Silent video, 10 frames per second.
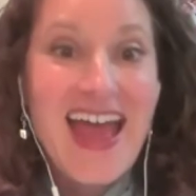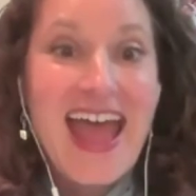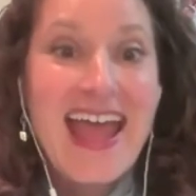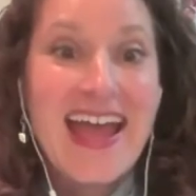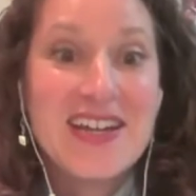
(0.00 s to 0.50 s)

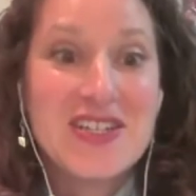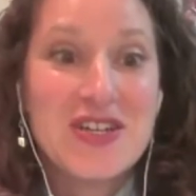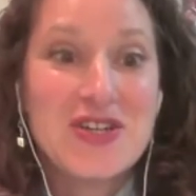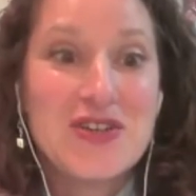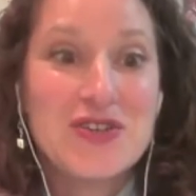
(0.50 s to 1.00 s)
and
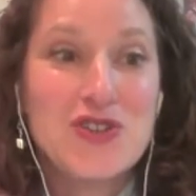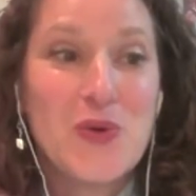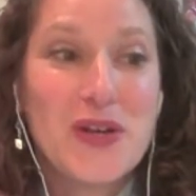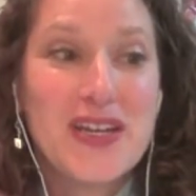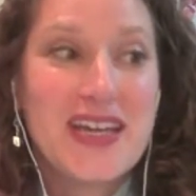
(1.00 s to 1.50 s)

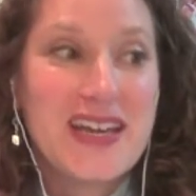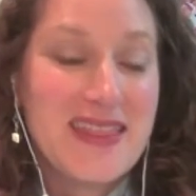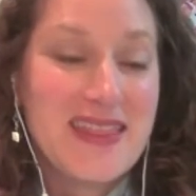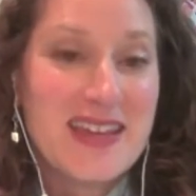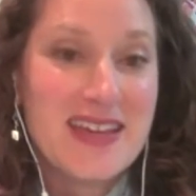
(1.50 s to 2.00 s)

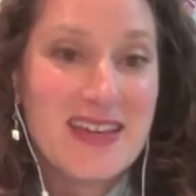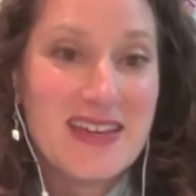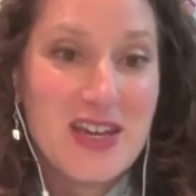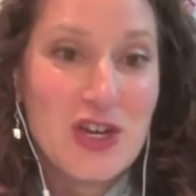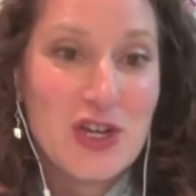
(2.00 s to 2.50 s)
joining
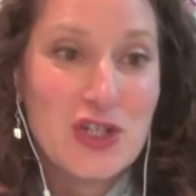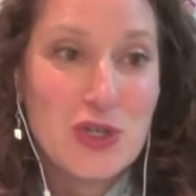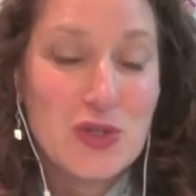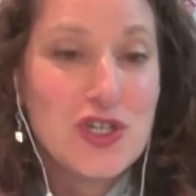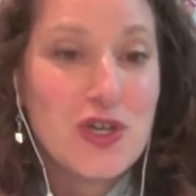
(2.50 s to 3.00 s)
the
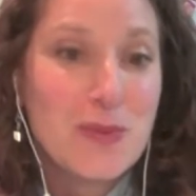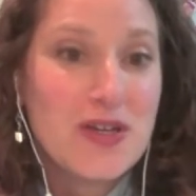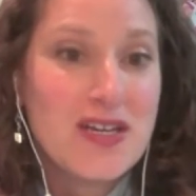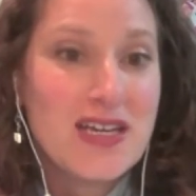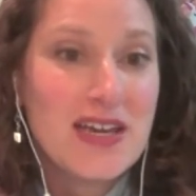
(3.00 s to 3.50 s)
Jewish
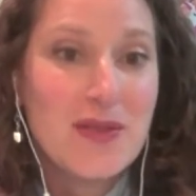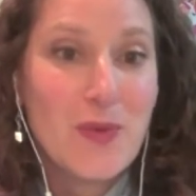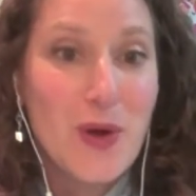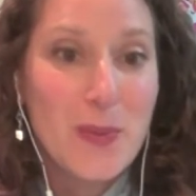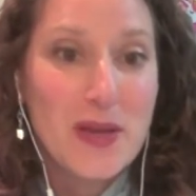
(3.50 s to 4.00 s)
community in the
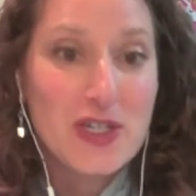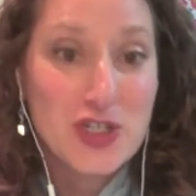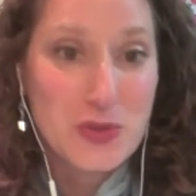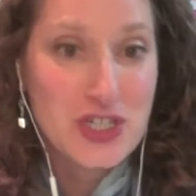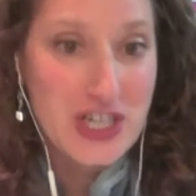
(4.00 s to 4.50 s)
Roman
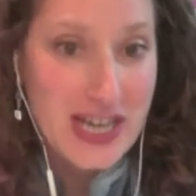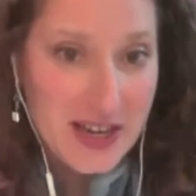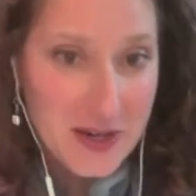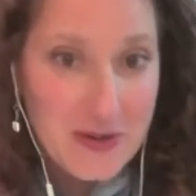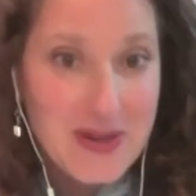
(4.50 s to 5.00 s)
Jewish
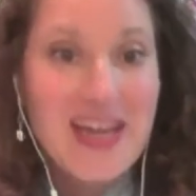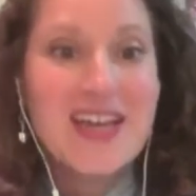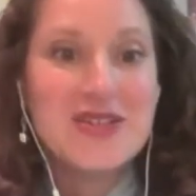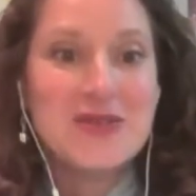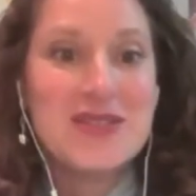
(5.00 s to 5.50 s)
ghetto
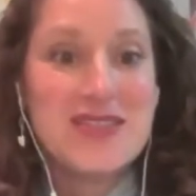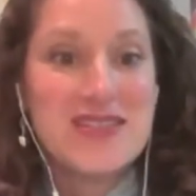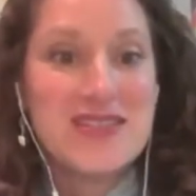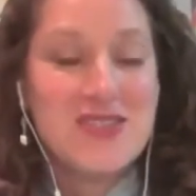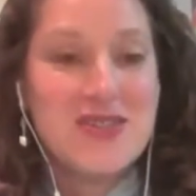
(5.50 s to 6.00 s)

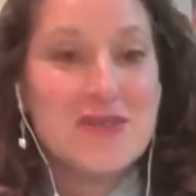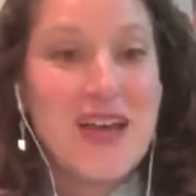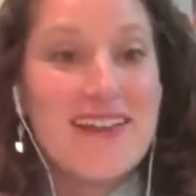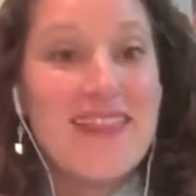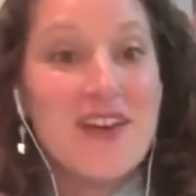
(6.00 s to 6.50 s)
to
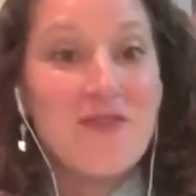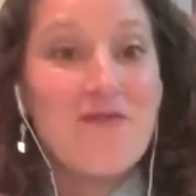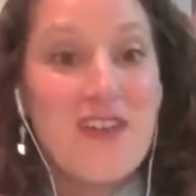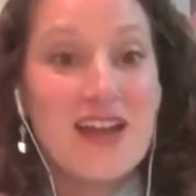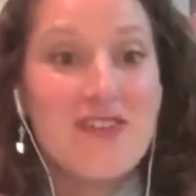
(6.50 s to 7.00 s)
light their
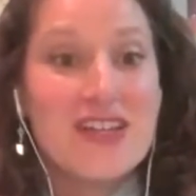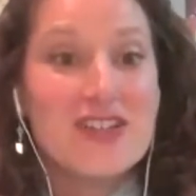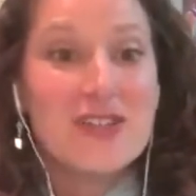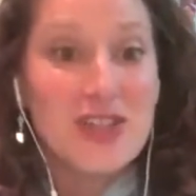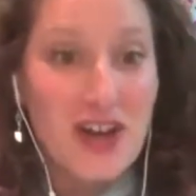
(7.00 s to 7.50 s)
very
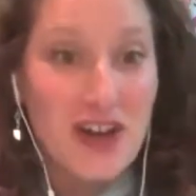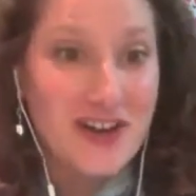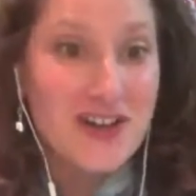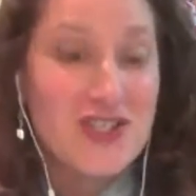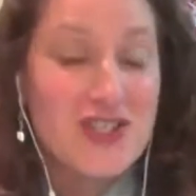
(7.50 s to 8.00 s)

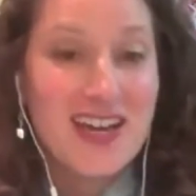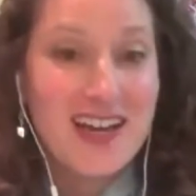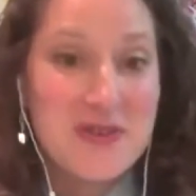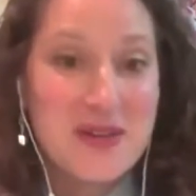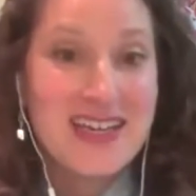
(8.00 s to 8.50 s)
large
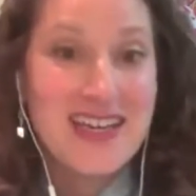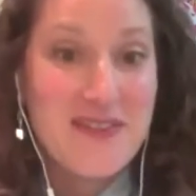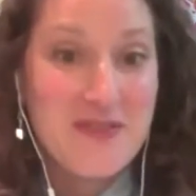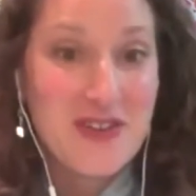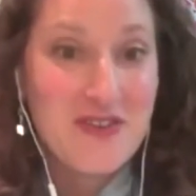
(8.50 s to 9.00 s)

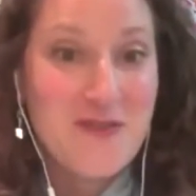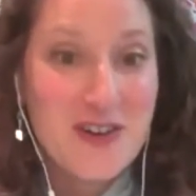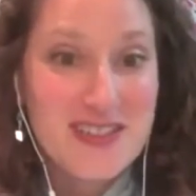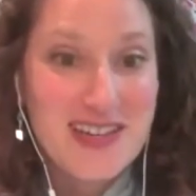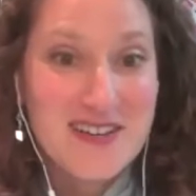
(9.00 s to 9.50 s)
Chanukah for the
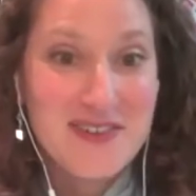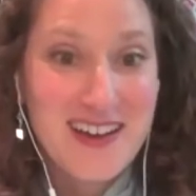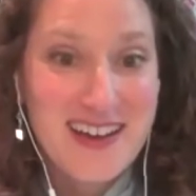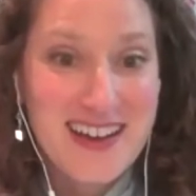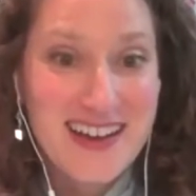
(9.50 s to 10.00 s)
first night of
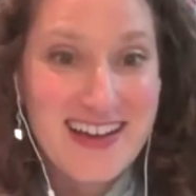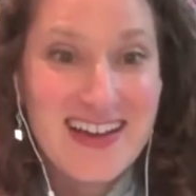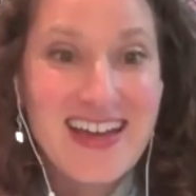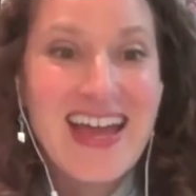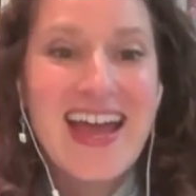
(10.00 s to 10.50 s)
Hanukkah.
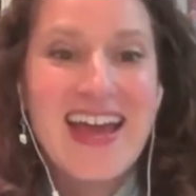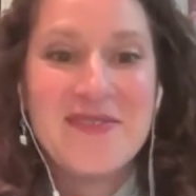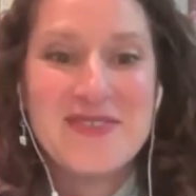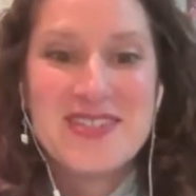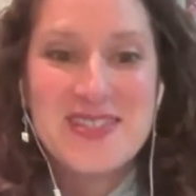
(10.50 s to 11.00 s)
And
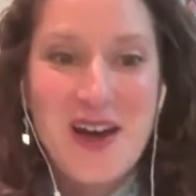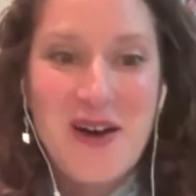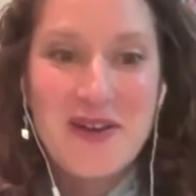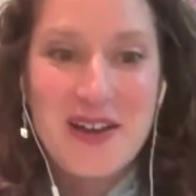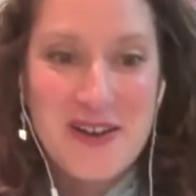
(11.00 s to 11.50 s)
it was
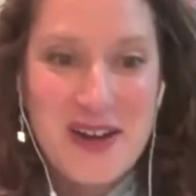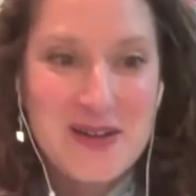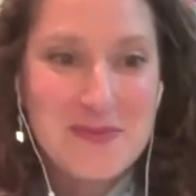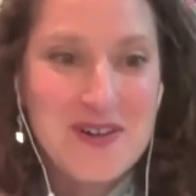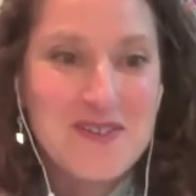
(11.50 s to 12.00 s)
so
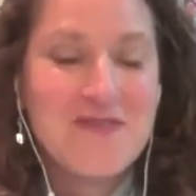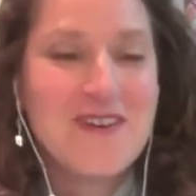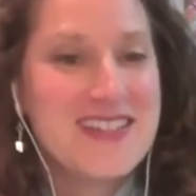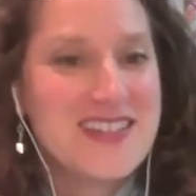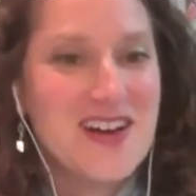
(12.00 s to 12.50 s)
incredible
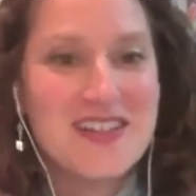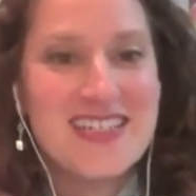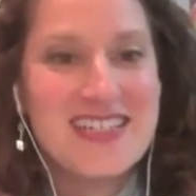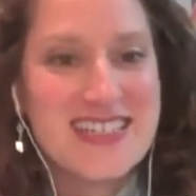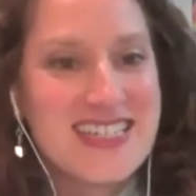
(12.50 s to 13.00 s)
for us all
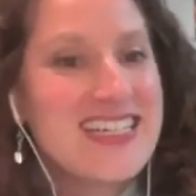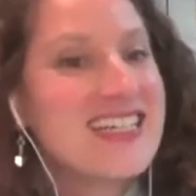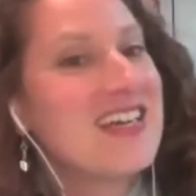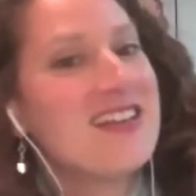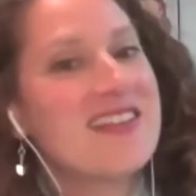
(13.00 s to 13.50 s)
to
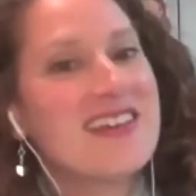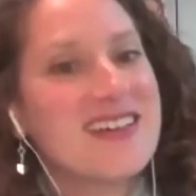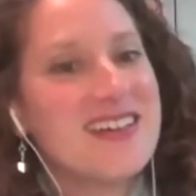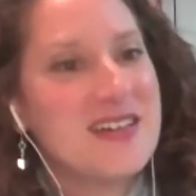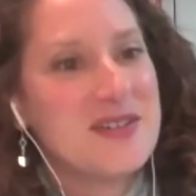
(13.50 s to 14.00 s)
sing
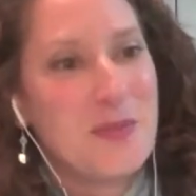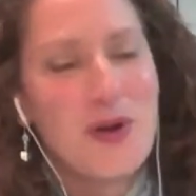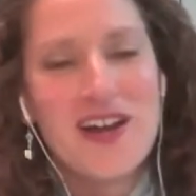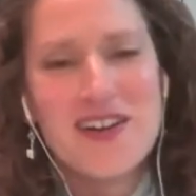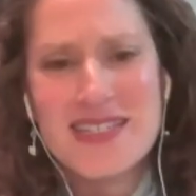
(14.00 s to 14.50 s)
the
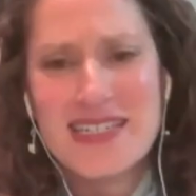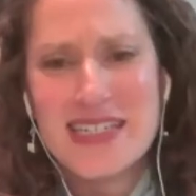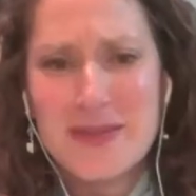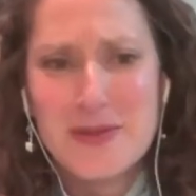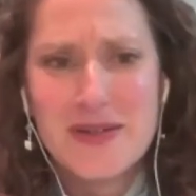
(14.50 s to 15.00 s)
prayers in
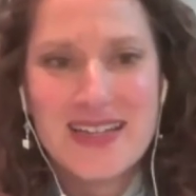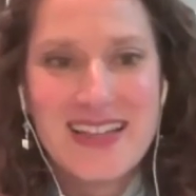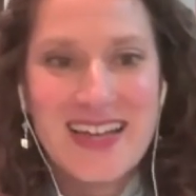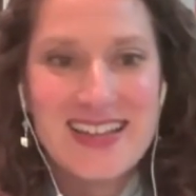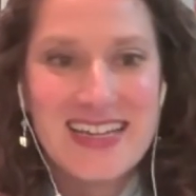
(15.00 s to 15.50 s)
Hebrew and
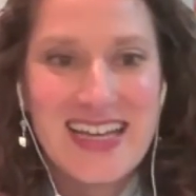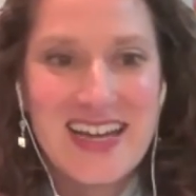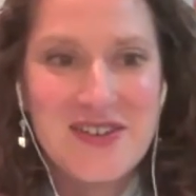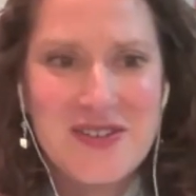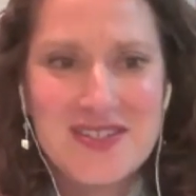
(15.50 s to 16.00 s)
light the
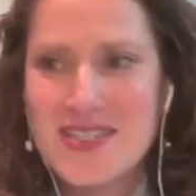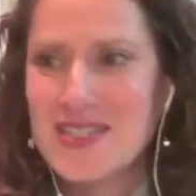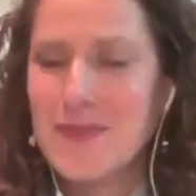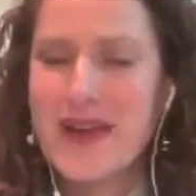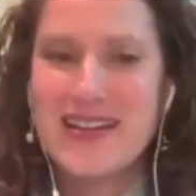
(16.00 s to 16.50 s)
candles,
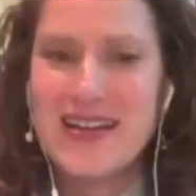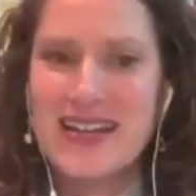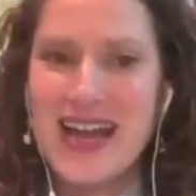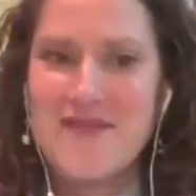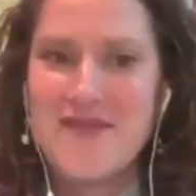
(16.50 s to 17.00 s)
despite not
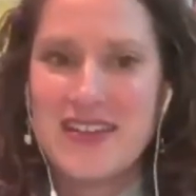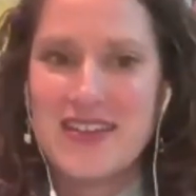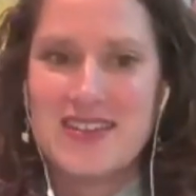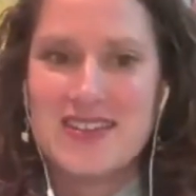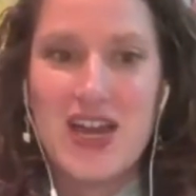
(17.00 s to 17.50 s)
having
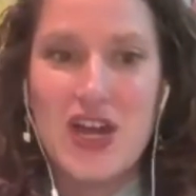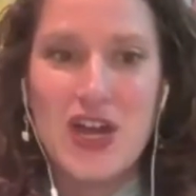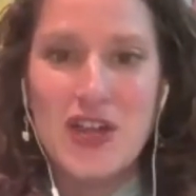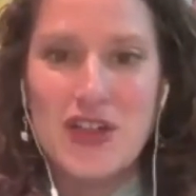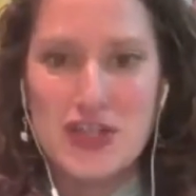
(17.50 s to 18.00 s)

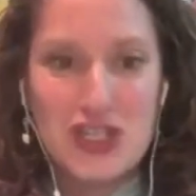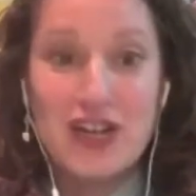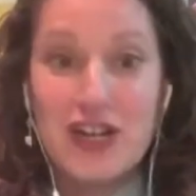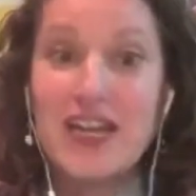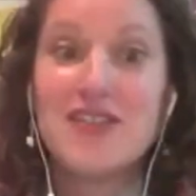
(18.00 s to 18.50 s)
the
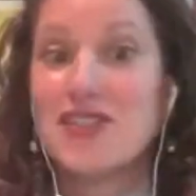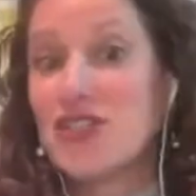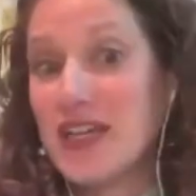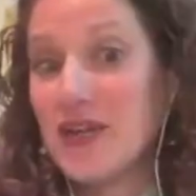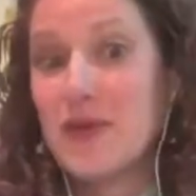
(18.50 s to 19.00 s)
shared
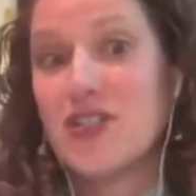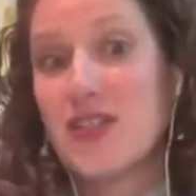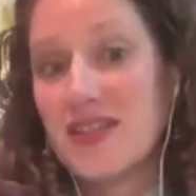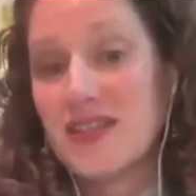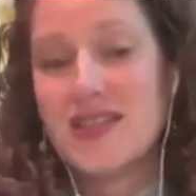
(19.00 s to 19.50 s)
English language
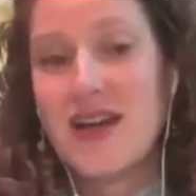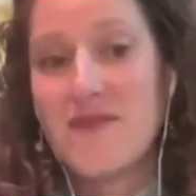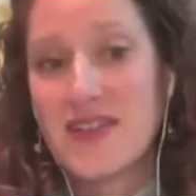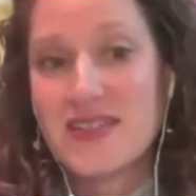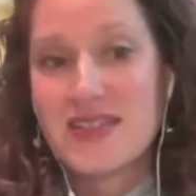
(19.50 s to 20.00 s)
that is
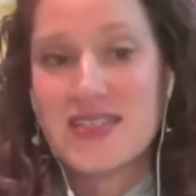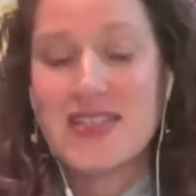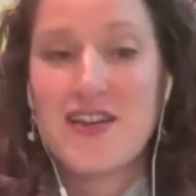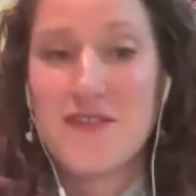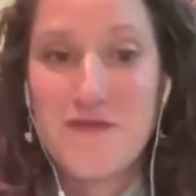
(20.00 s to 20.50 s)
obviously
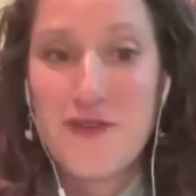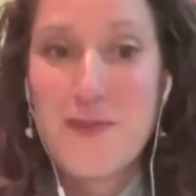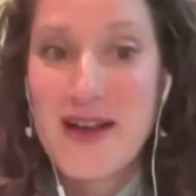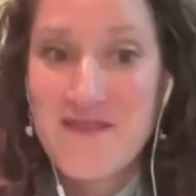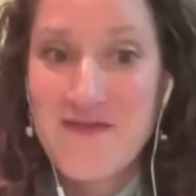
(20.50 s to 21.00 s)
native for
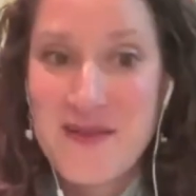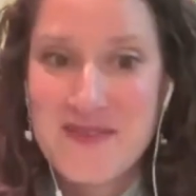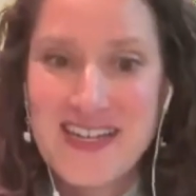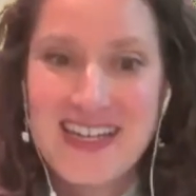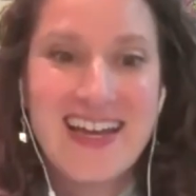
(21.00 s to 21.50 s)
my
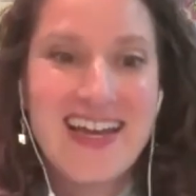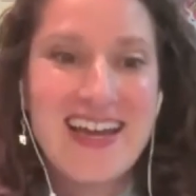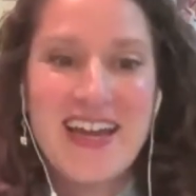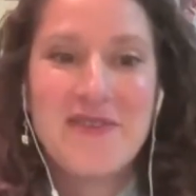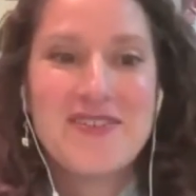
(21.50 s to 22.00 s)
family.
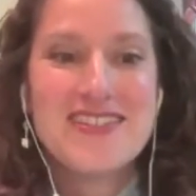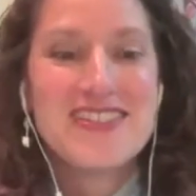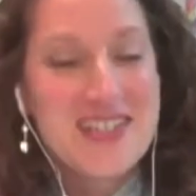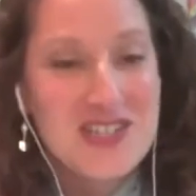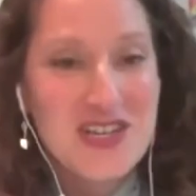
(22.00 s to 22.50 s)
It was
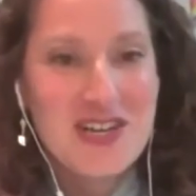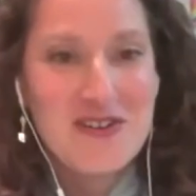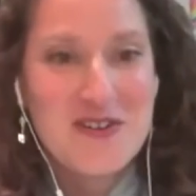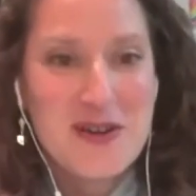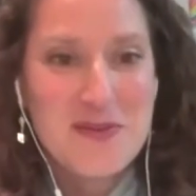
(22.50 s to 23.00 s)
such an
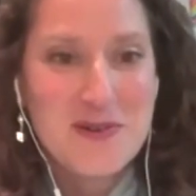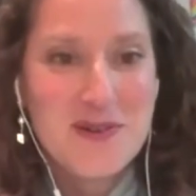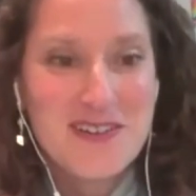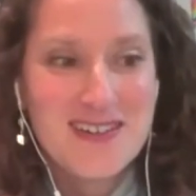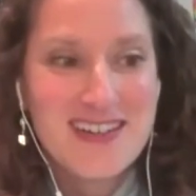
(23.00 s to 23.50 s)

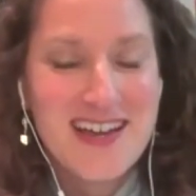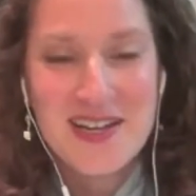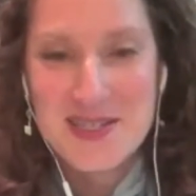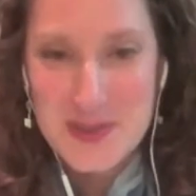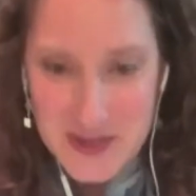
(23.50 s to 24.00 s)
incredible
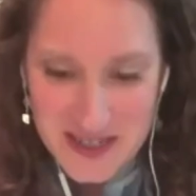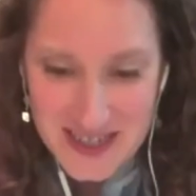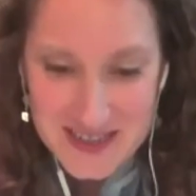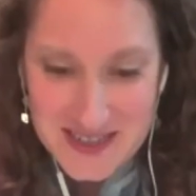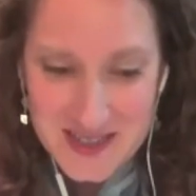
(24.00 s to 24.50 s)

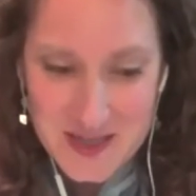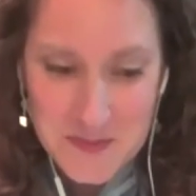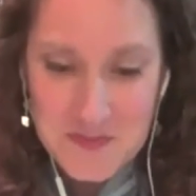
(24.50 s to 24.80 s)
experience.